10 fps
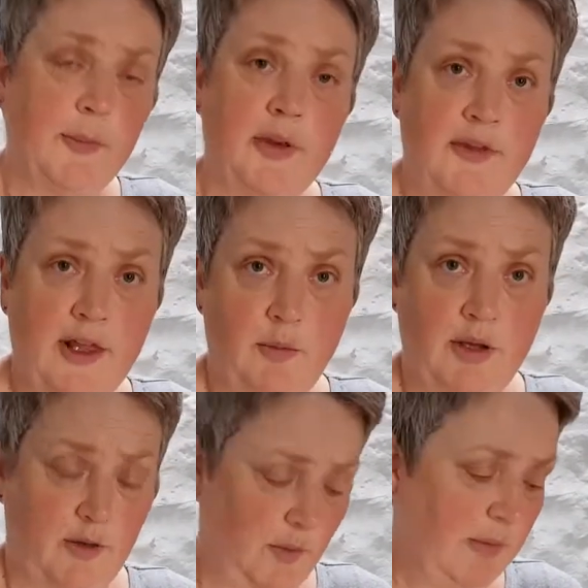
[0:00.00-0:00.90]
but there we
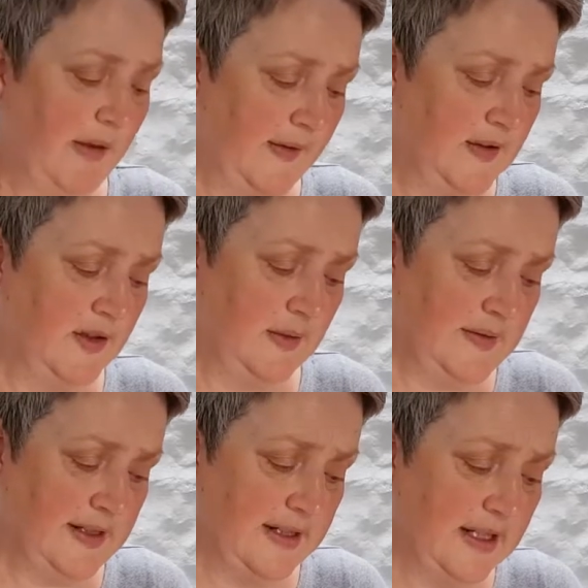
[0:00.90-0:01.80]
are, we mustn't
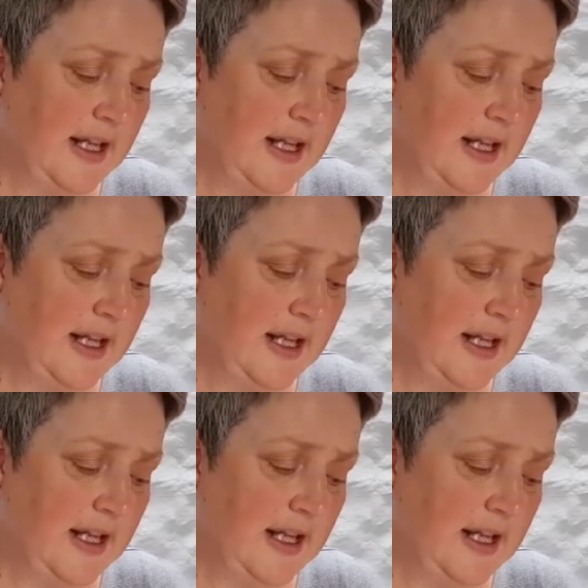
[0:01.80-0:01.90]
use it.